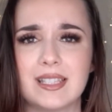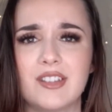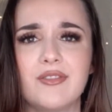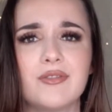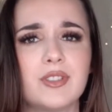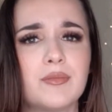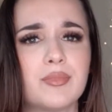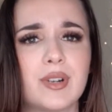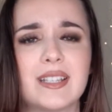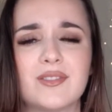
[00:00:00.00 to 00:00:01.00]

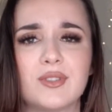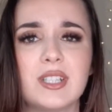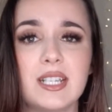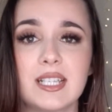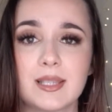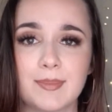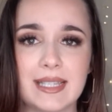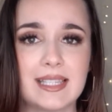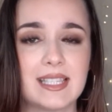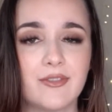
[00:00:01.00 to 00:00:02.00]
different brands, really
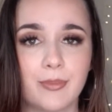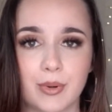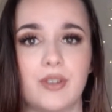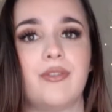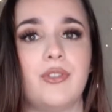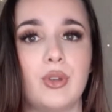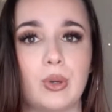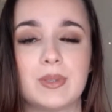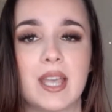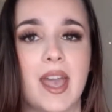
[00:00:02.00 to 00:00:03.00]
expensive
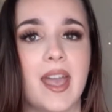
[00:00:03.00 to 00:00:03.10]
perfumes